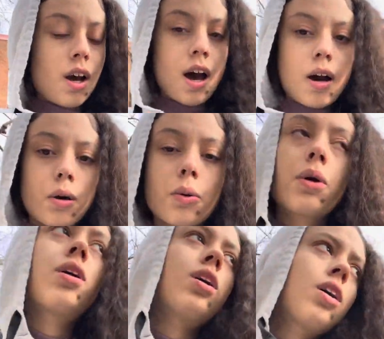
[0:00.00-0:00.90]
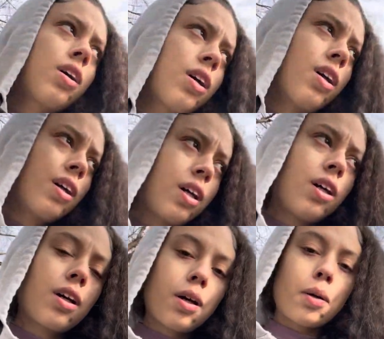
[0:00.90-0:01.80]
I'll
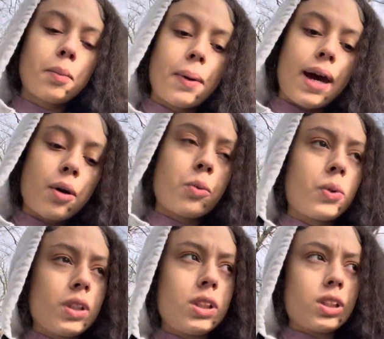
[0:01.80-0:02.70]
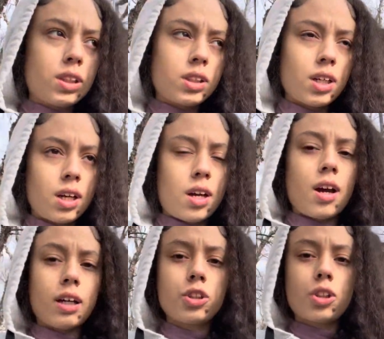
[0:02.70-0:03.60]
come back once
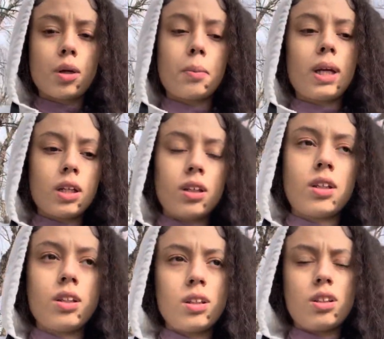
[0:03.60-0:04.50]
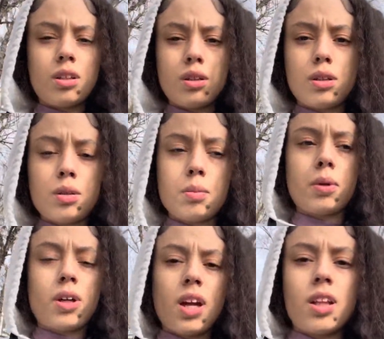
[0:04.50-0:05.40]
I start making the
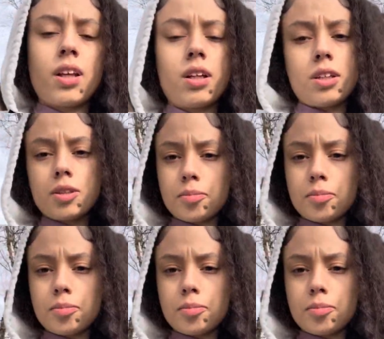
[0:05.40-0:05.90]
bouquet later